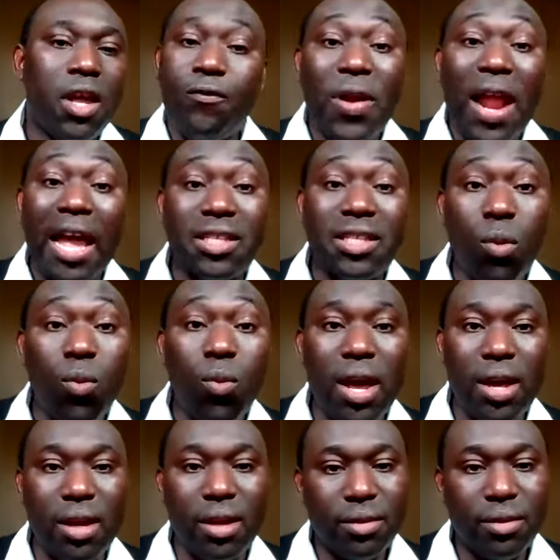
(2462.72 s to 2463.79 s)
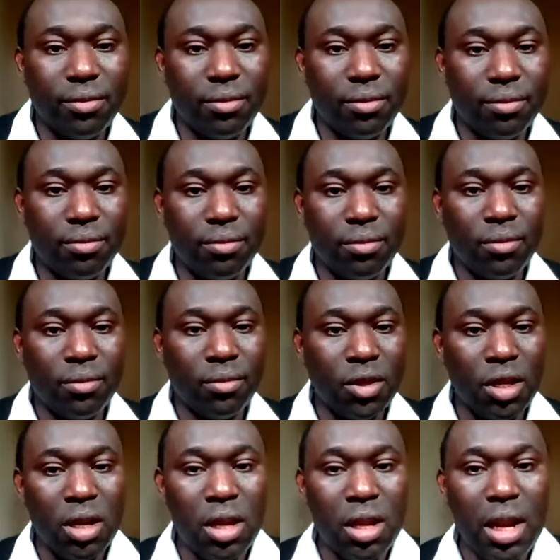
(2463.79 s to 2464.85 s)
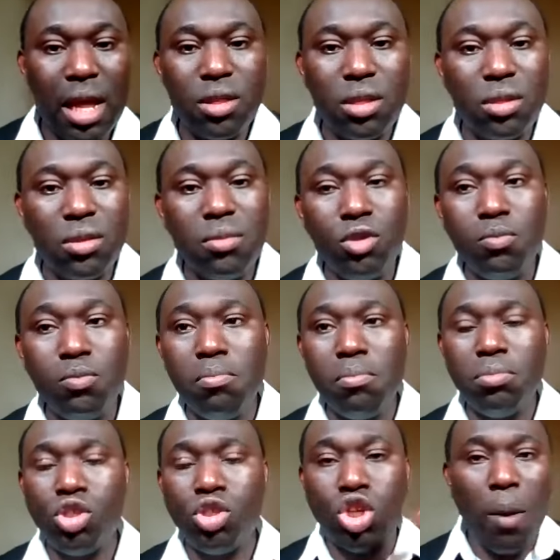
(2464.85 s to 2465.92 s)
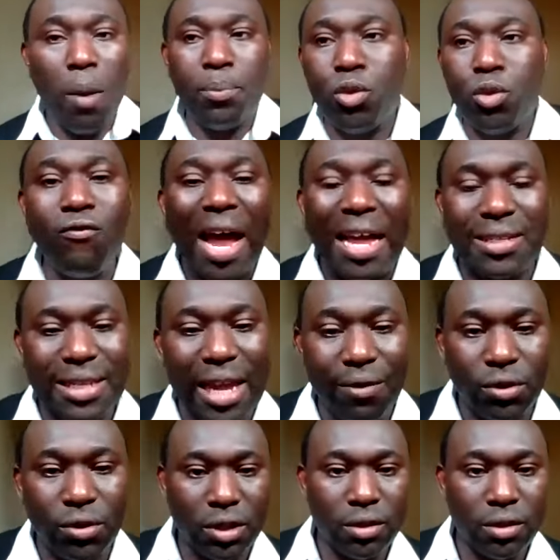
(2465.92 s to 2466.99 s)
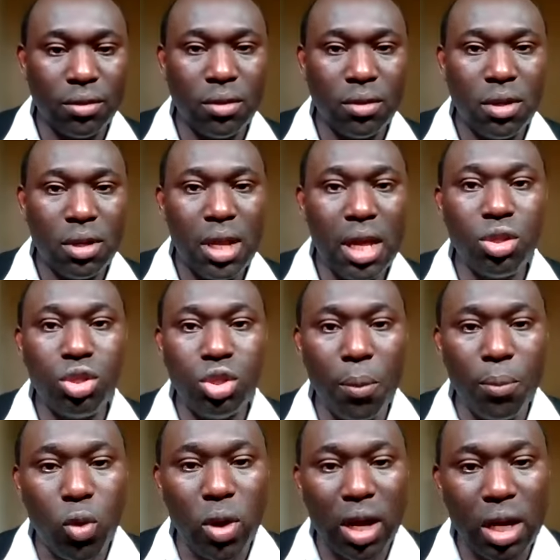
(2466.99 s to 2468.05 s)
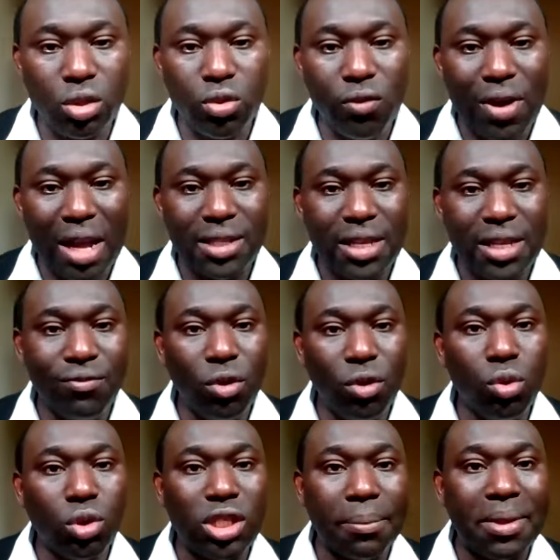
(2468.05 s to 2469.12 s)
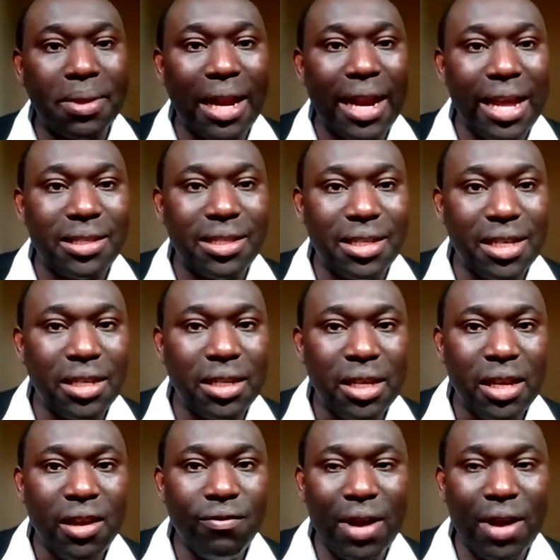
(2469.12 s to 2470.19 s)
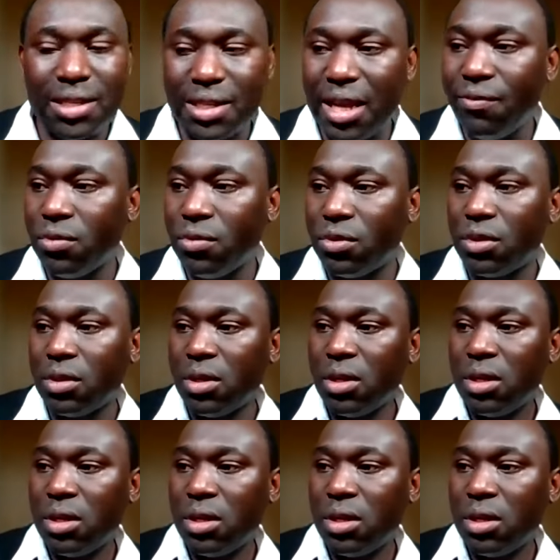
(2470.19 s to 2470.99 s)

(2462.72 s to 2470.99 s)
It flies away. Let's jump to verse 7. Let's jump quickly to verse 7. Luke chapter 19, verse 7.